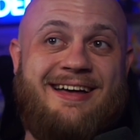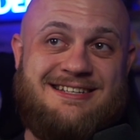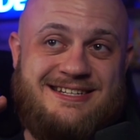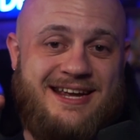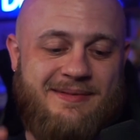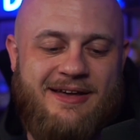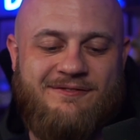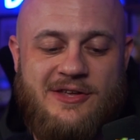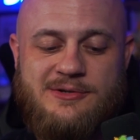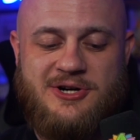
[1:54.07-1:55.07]
It did take me a
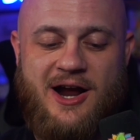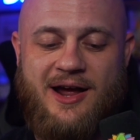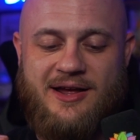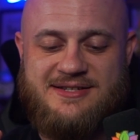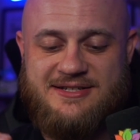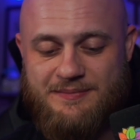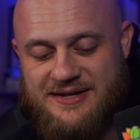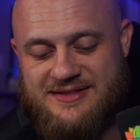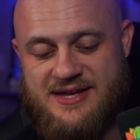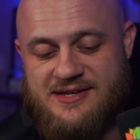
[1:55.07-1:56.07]
few tries to
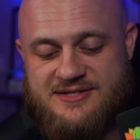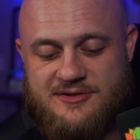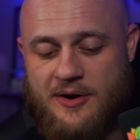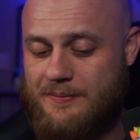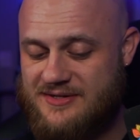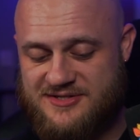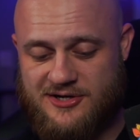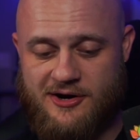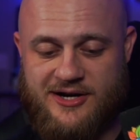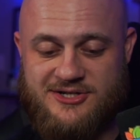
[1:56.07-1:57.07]
beat these, so don't be
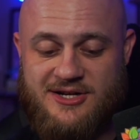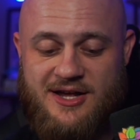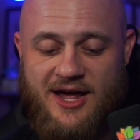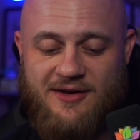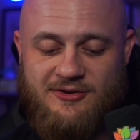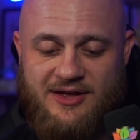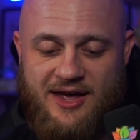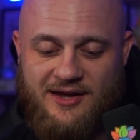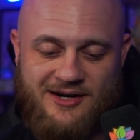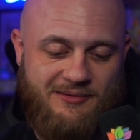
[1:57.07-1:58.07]
discouraged if you
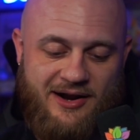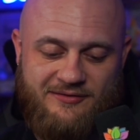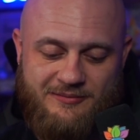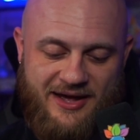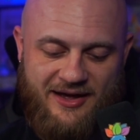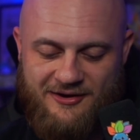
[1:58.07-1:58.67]
can't get it right off the bat.